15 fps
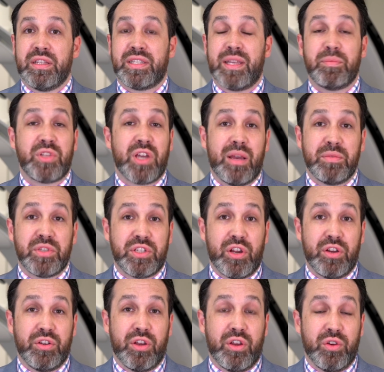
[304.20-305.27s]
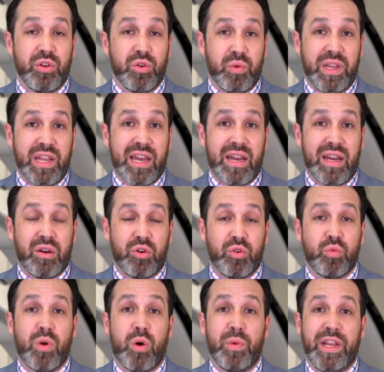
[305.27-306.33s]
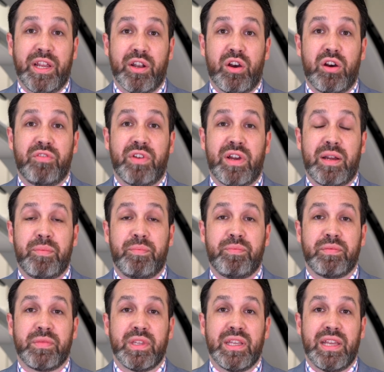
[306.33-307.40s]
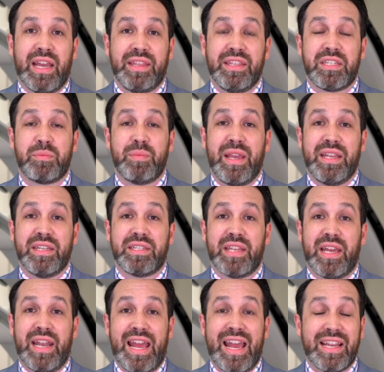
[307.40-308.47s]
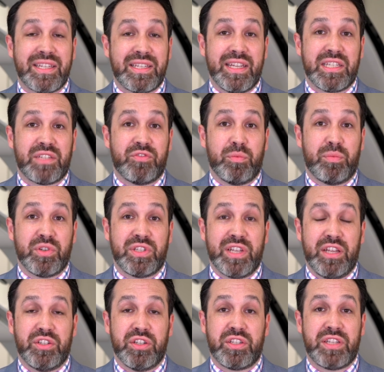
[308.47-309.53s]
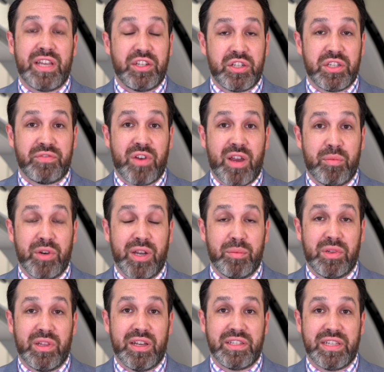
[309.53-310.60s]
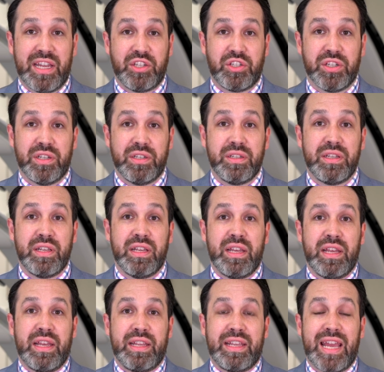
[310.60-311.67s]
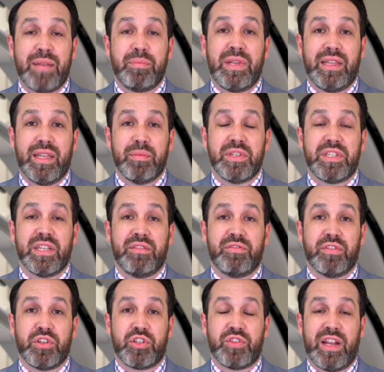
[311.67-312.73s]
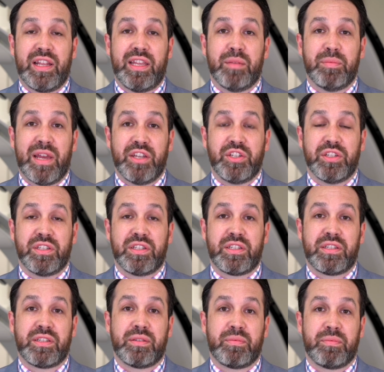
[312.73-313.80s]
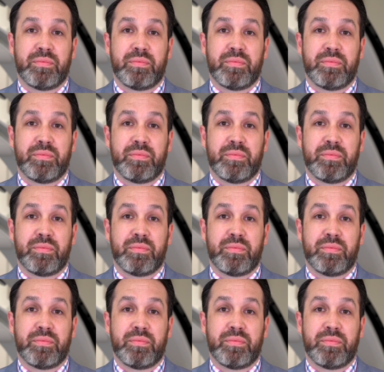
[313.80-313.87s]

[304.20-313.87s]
sometimes don't know who we are or what we can offer. And this means that access for procedures such as fibroid embolisation can be limited for Australian patients